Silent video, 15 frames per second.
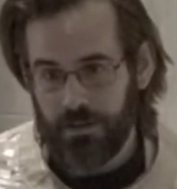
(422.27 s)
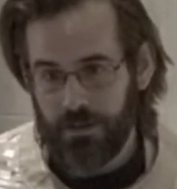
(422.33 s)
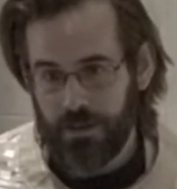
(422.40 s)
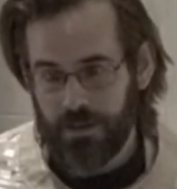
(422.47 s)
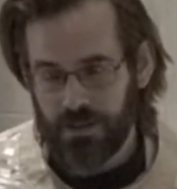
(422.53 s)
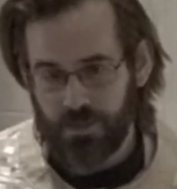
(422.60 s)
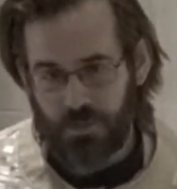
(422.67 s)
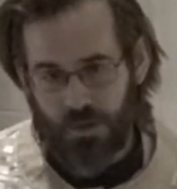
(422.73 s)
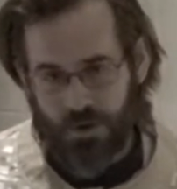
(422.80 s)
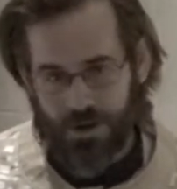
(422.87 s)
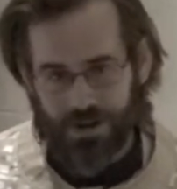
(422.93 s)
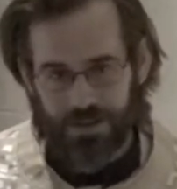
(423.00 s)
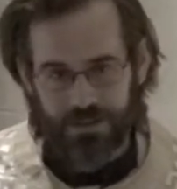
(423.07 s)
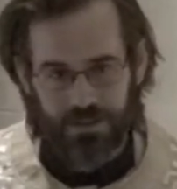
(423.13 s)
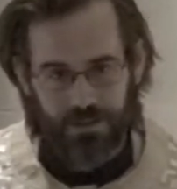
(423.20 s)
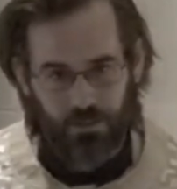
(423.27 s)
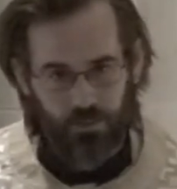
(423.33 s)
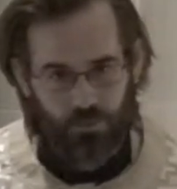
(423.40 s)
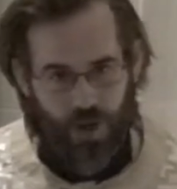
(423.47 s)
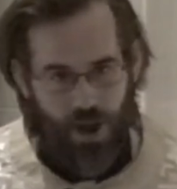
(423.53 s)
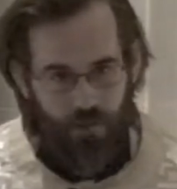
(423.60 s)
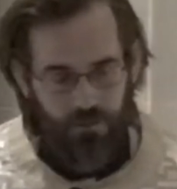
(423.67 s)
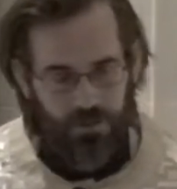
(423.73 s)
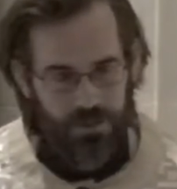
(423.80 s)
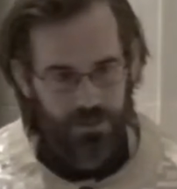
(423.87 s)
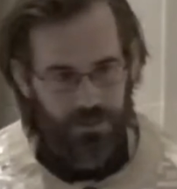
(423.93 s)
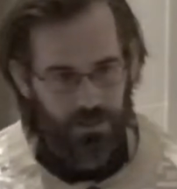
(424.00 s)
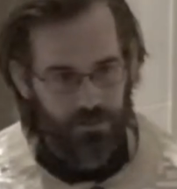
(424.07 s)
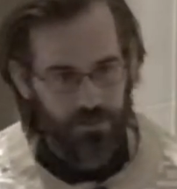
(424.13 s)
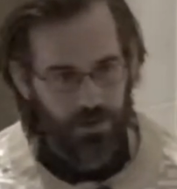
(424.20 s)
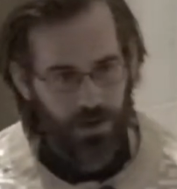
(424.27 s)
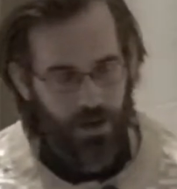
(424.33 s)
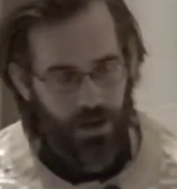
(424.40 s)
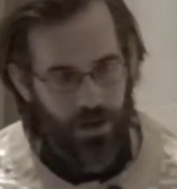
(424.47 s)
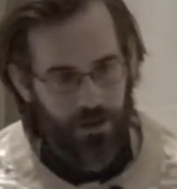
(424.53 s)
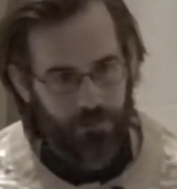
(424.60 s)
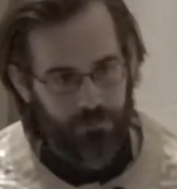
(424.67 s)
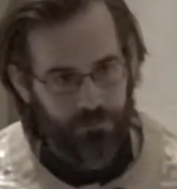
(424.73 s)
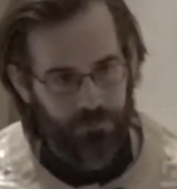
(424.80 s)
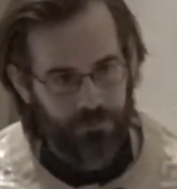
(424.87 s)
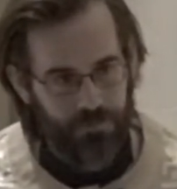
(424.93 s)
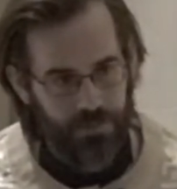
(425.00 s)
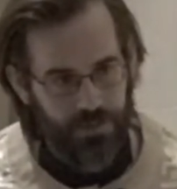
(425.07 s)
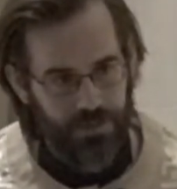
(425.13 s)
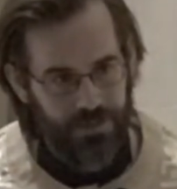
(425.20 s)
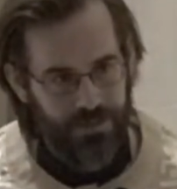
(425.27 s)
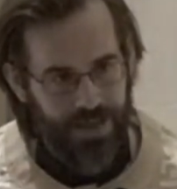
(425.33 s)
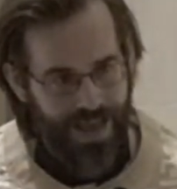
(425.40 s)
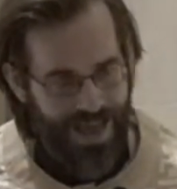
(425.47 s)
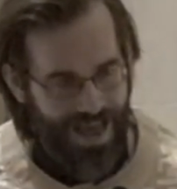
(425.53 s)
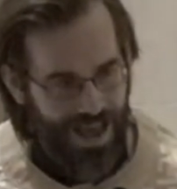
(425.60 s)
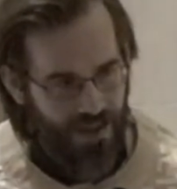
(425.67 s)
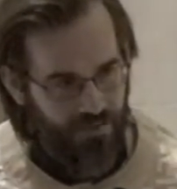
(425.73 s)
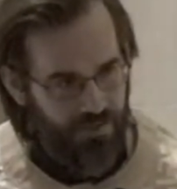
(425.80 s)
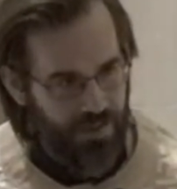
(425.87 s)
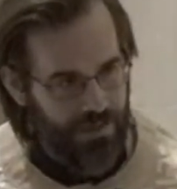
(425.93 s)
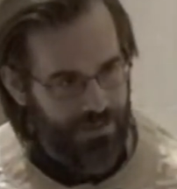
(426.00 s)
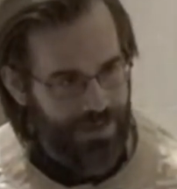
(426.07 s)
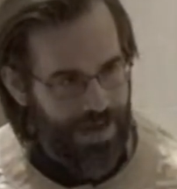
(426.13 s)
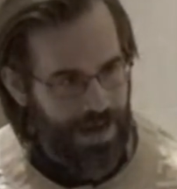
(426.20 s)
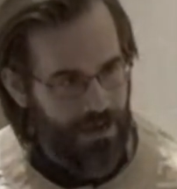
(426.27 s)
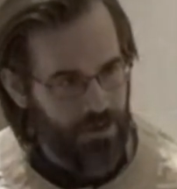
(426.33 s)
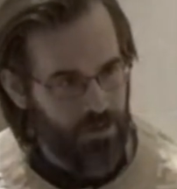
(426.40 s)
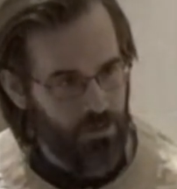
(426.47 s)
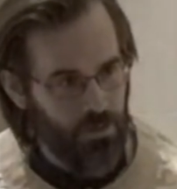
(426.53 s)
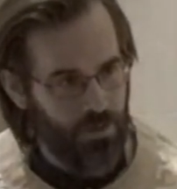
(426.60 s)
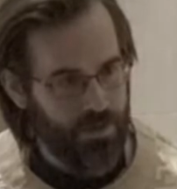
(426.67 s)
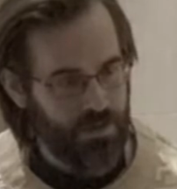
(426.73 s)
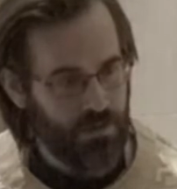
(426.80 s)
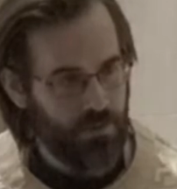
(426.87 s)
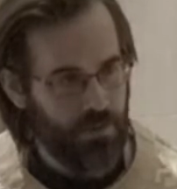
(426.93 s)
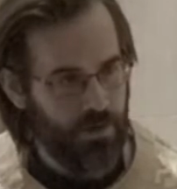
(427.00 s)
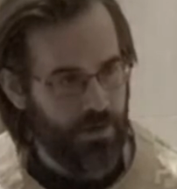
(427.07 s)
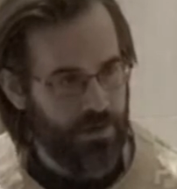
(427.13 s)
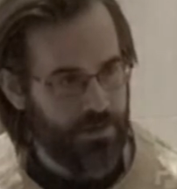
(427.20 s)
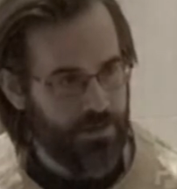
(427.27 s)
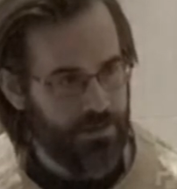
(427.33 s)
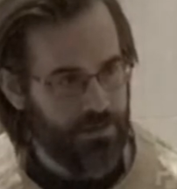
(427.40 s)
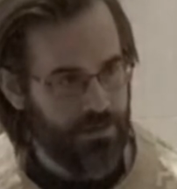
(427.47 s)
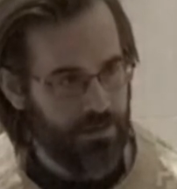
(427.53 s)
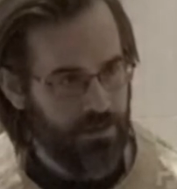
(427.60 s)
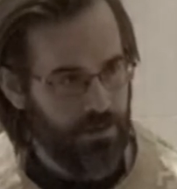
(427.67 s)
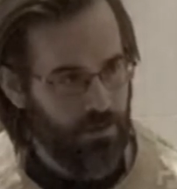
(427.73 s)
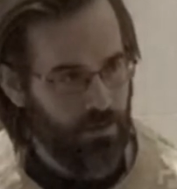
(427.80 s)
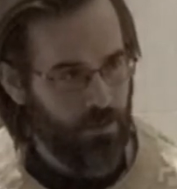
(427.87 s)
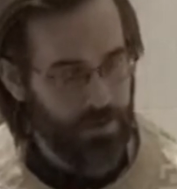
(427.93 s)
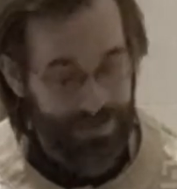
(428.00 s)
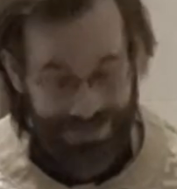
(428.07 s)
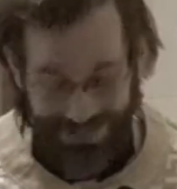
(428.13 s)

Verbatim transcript: experience the providence of God, to have that tangible experience where we can